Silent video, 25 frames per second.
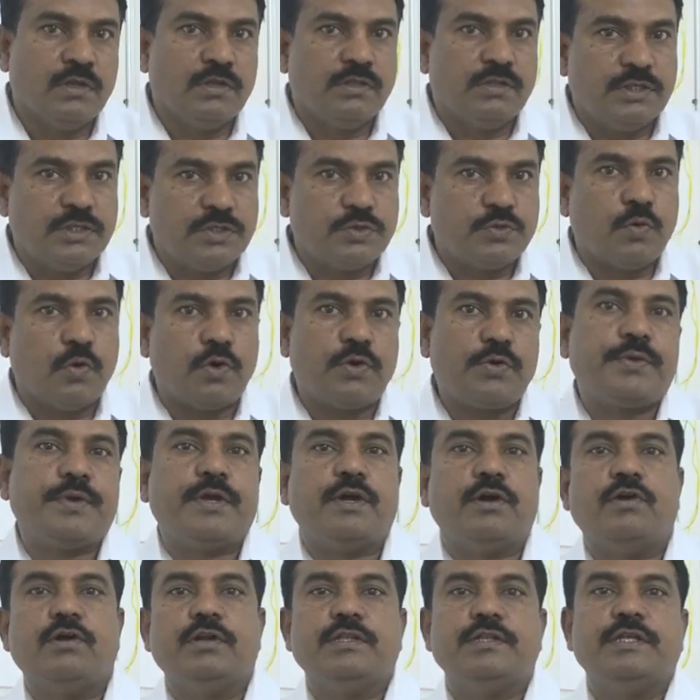This is what we
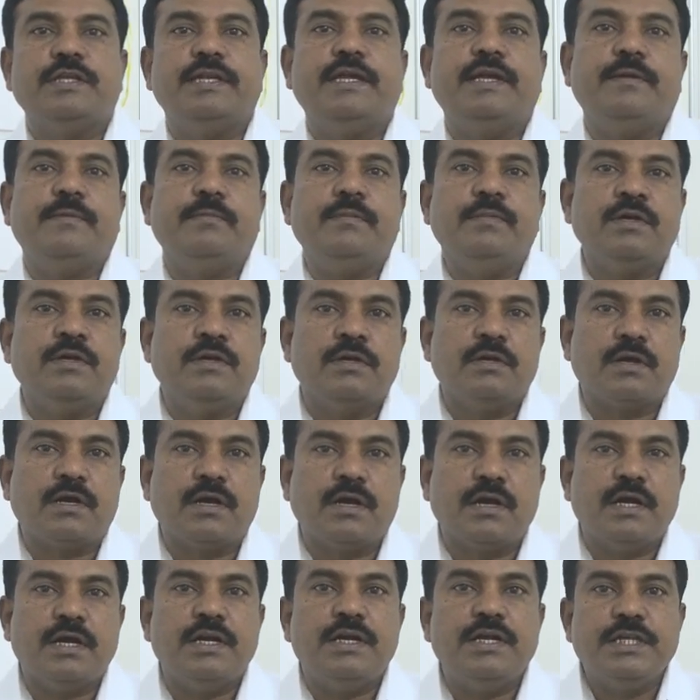call the name
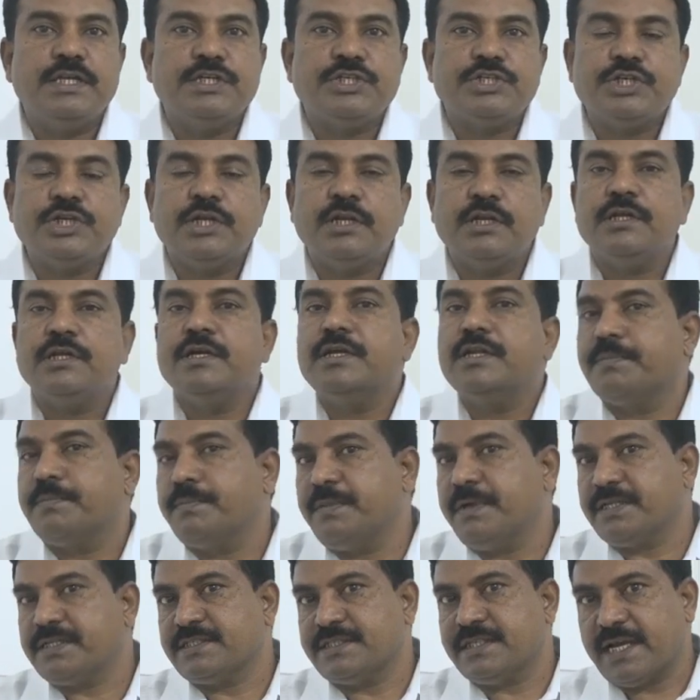conditional
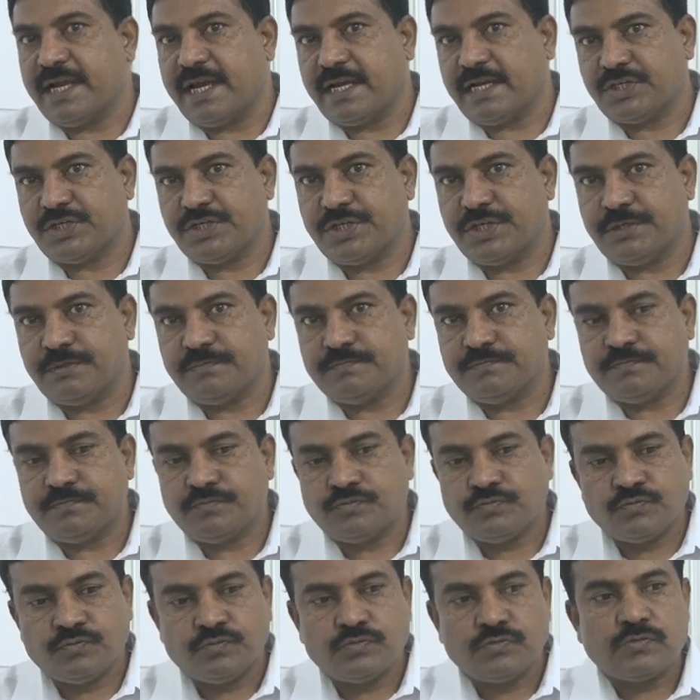reflex action.
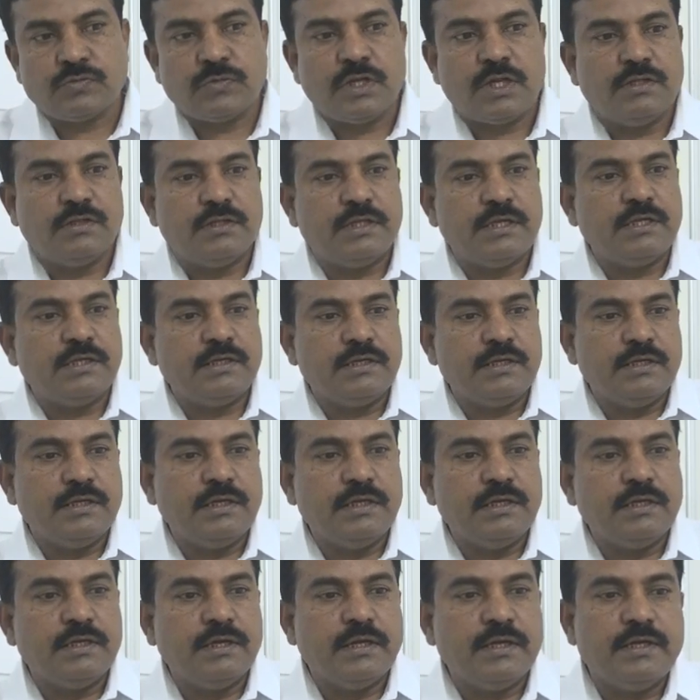Then
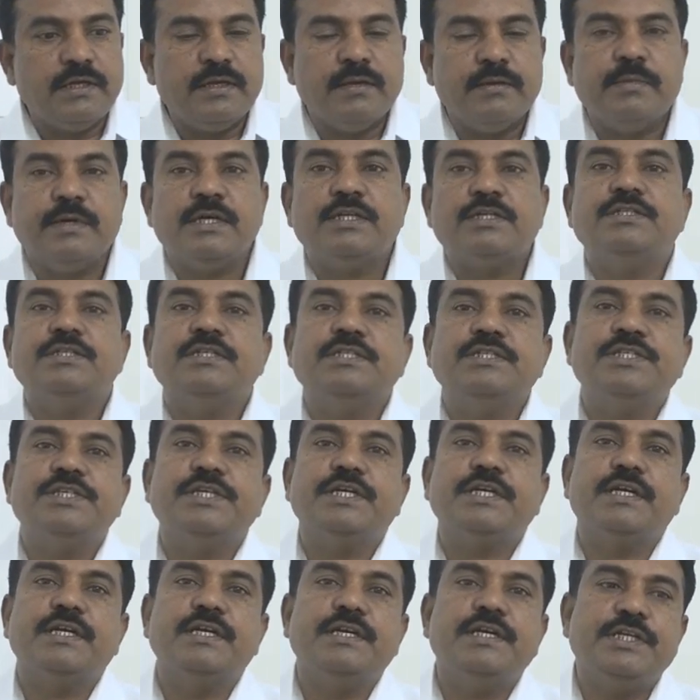in an
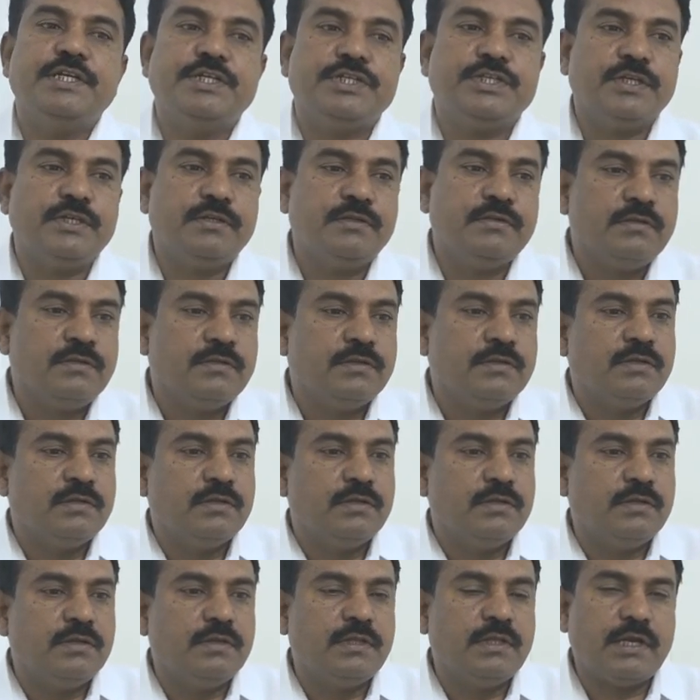emergency condition,
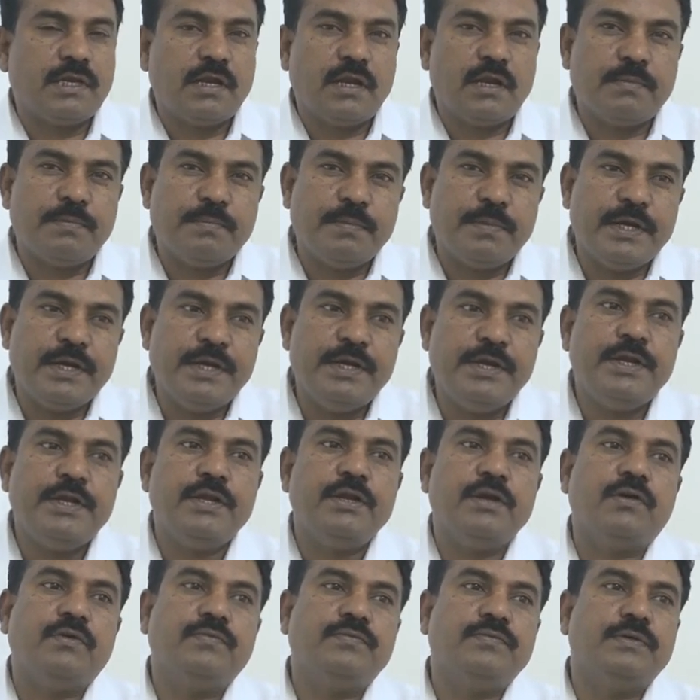there are
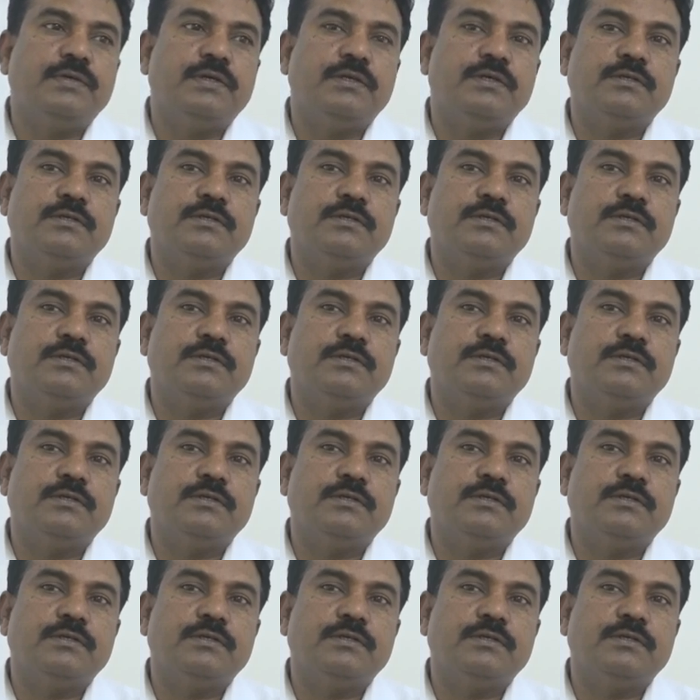plenty of